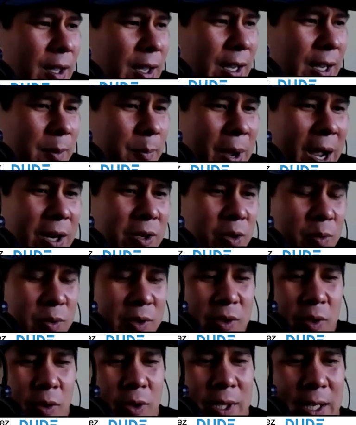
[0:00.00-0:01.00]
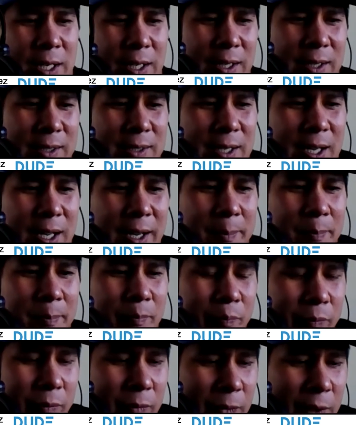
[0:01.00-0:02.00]
And Patrick was thirteen at the
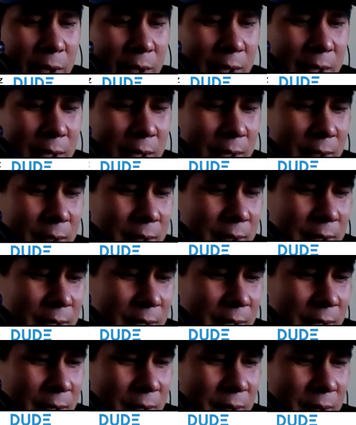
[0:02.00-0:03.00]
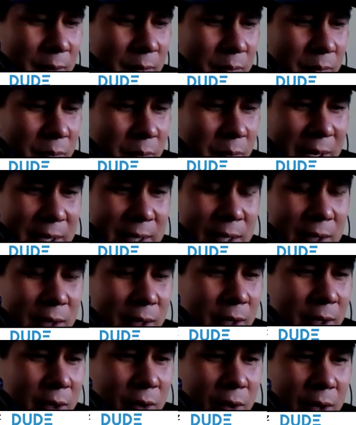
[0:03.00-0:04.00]
time. And um,
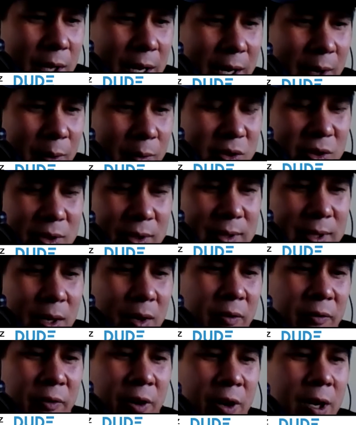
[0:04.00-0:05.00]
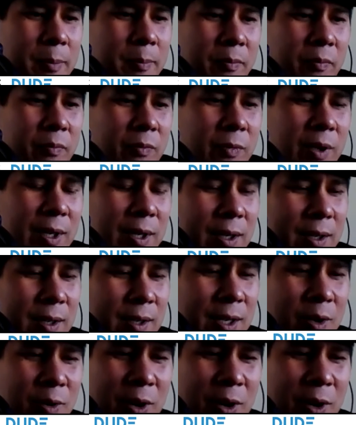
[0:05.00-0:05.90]
basically, you know, like I was just there for him. And he